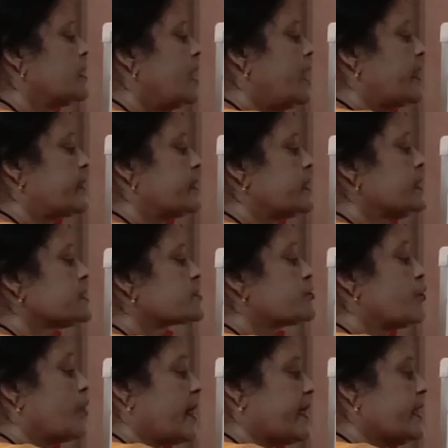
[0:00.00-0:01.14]
Highest,
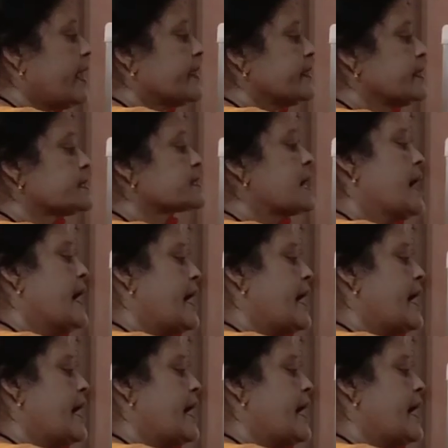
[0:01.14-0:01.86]
why highest?